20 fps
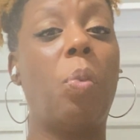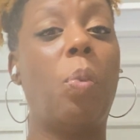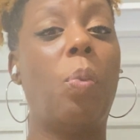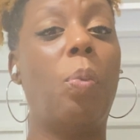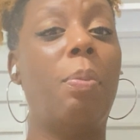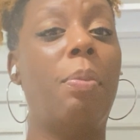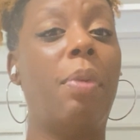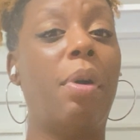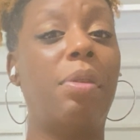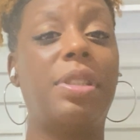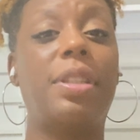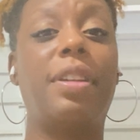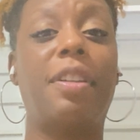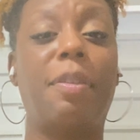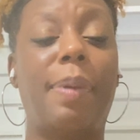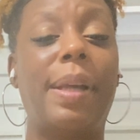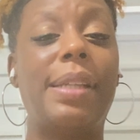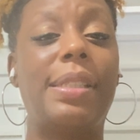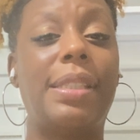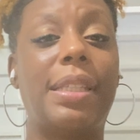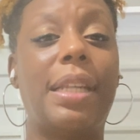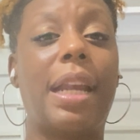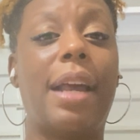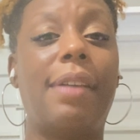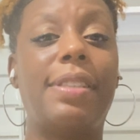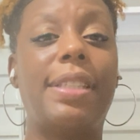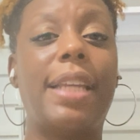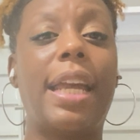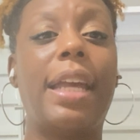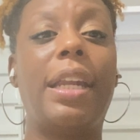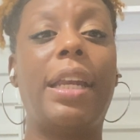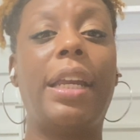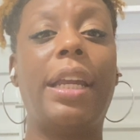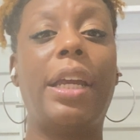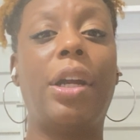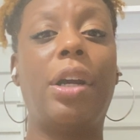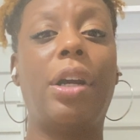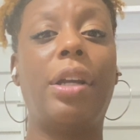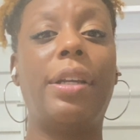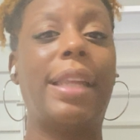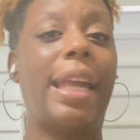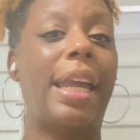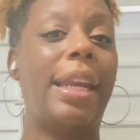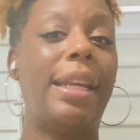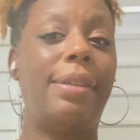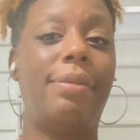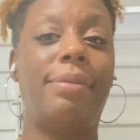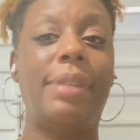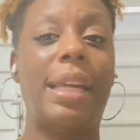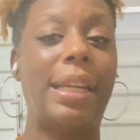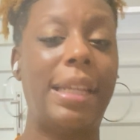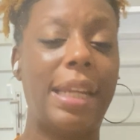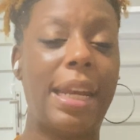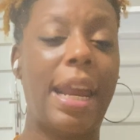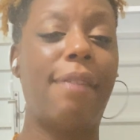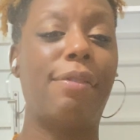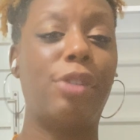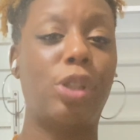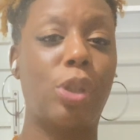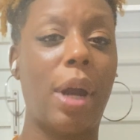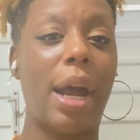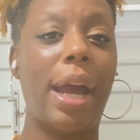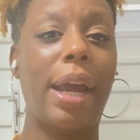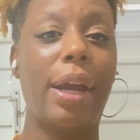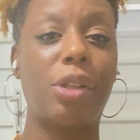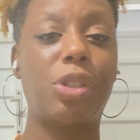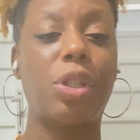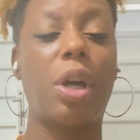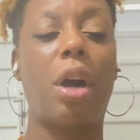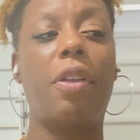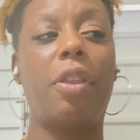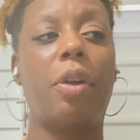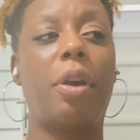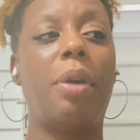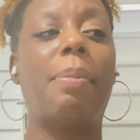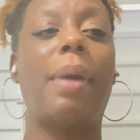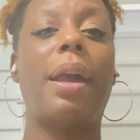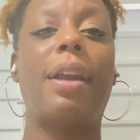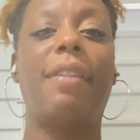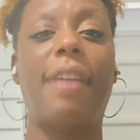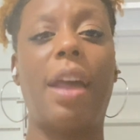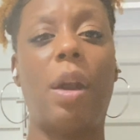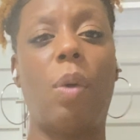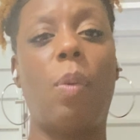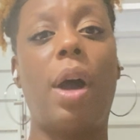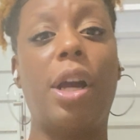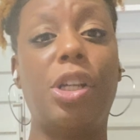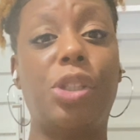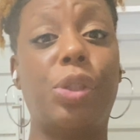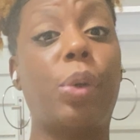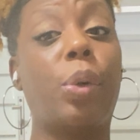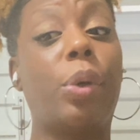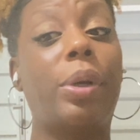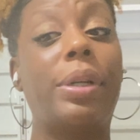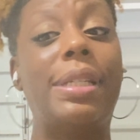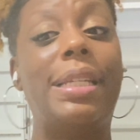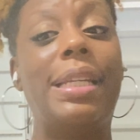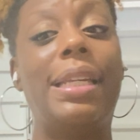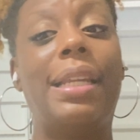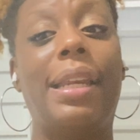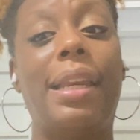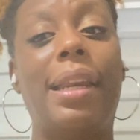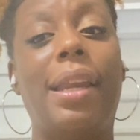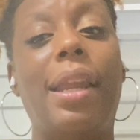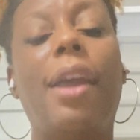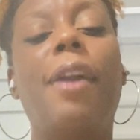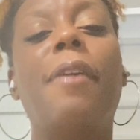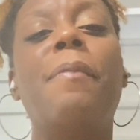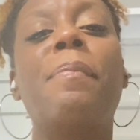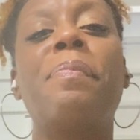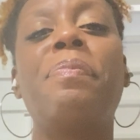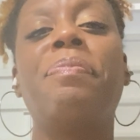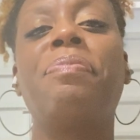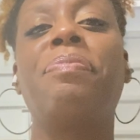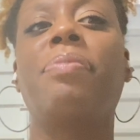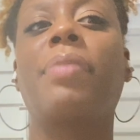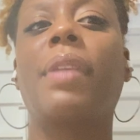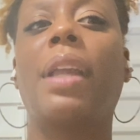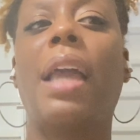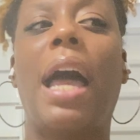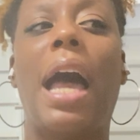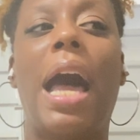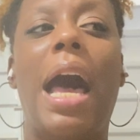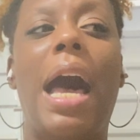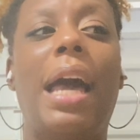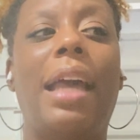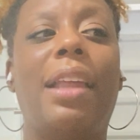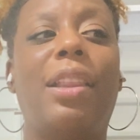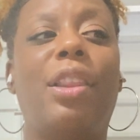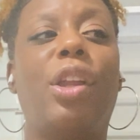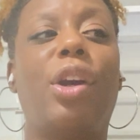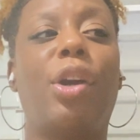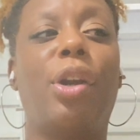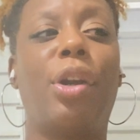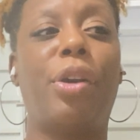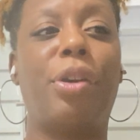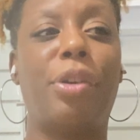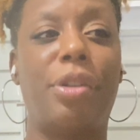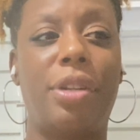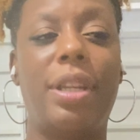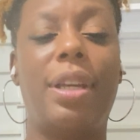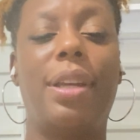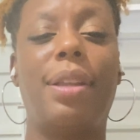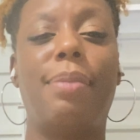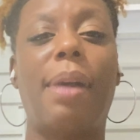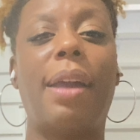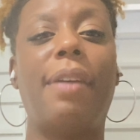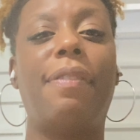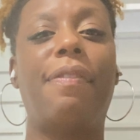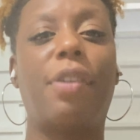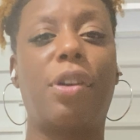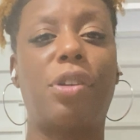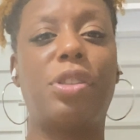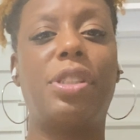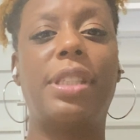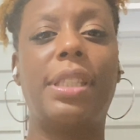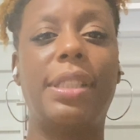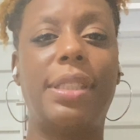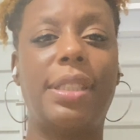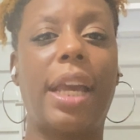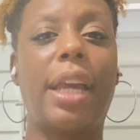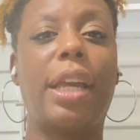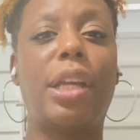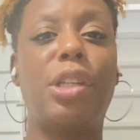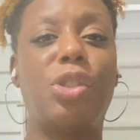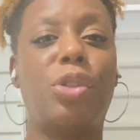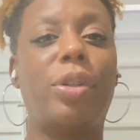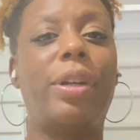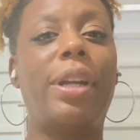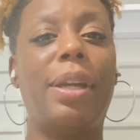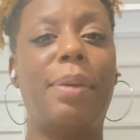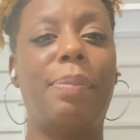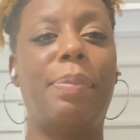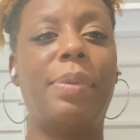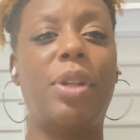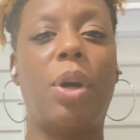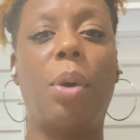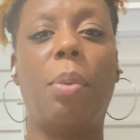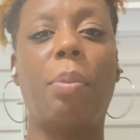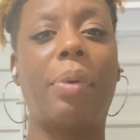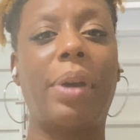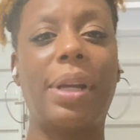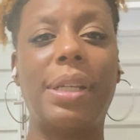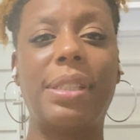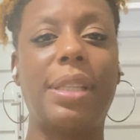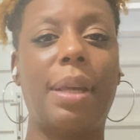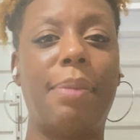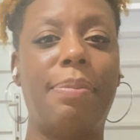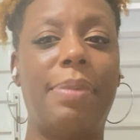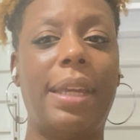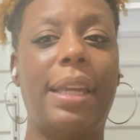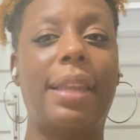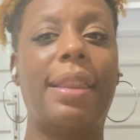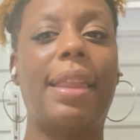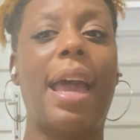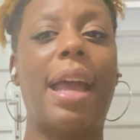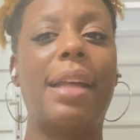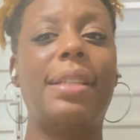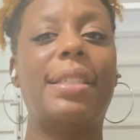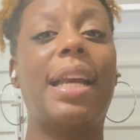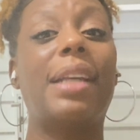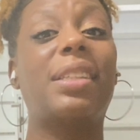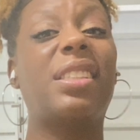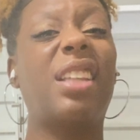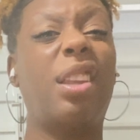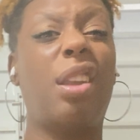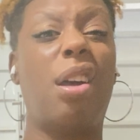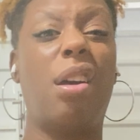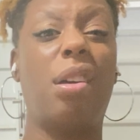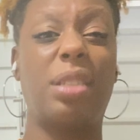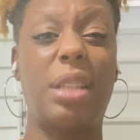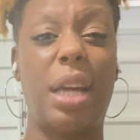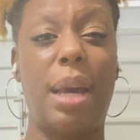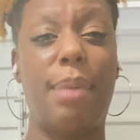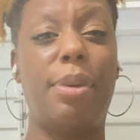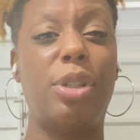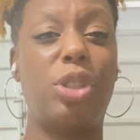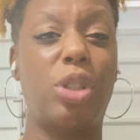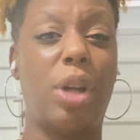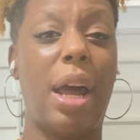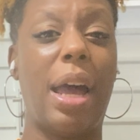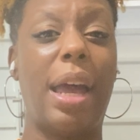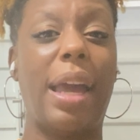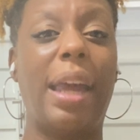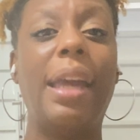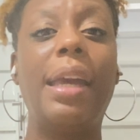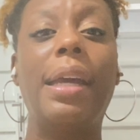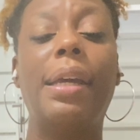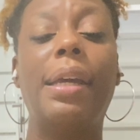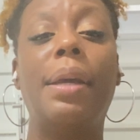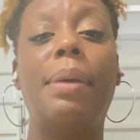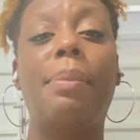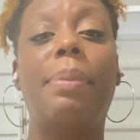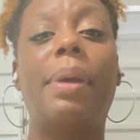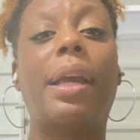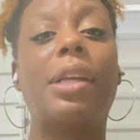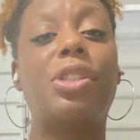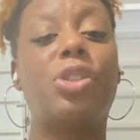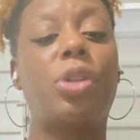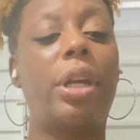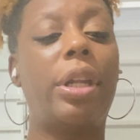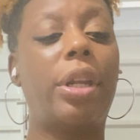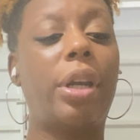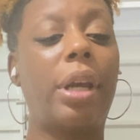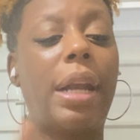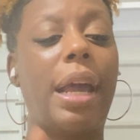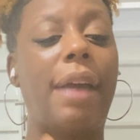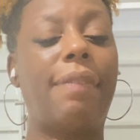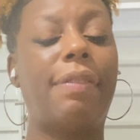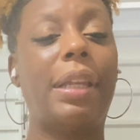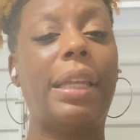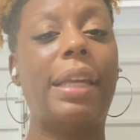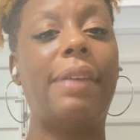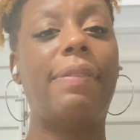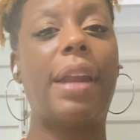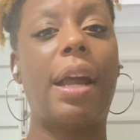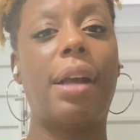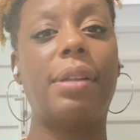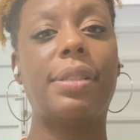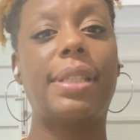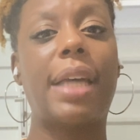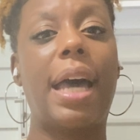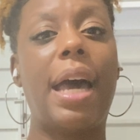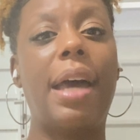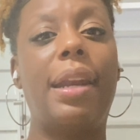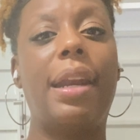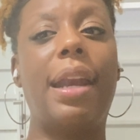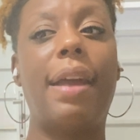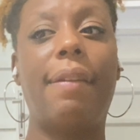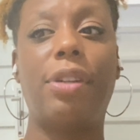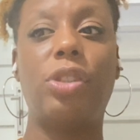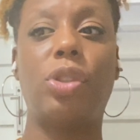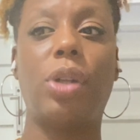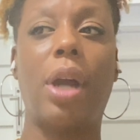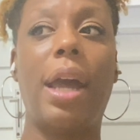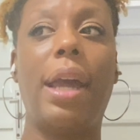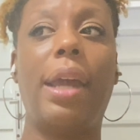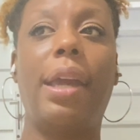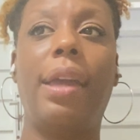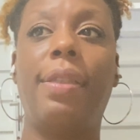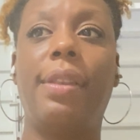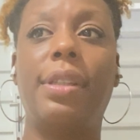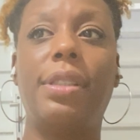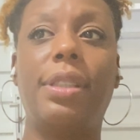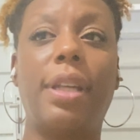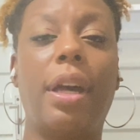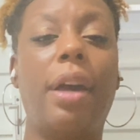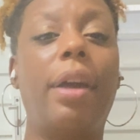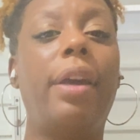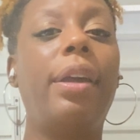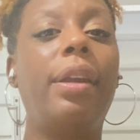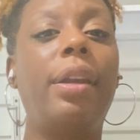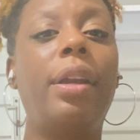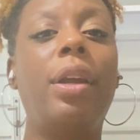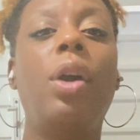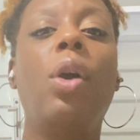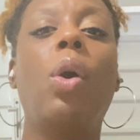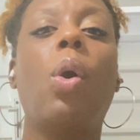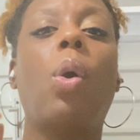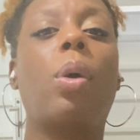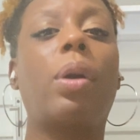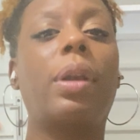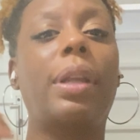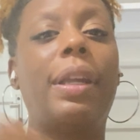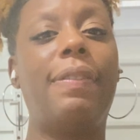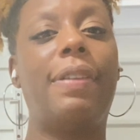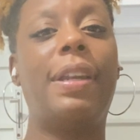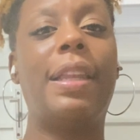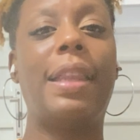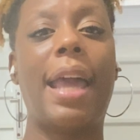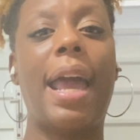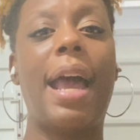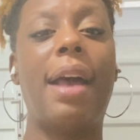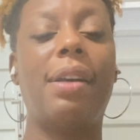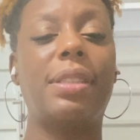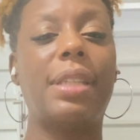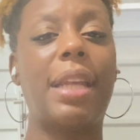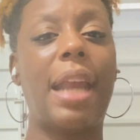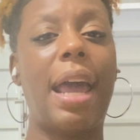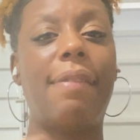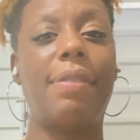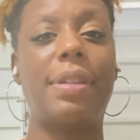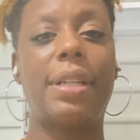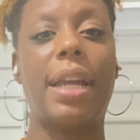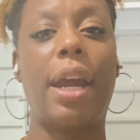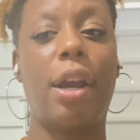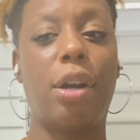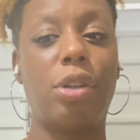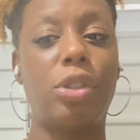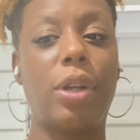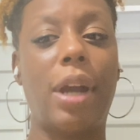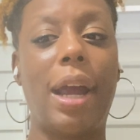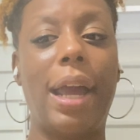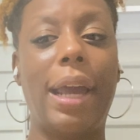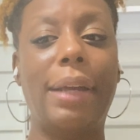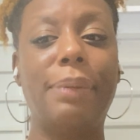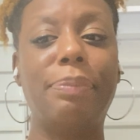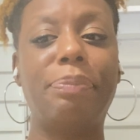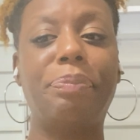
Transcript: most of the places that I've stayed in here, they didn't have a dryer. So although it might have had a washer or didn't, I learned my first and second trip, don't bring something that takes a long time to dry, because you're either going to have to leave it outside and have it dry in the sun, or leave it in the house and have it to air dry.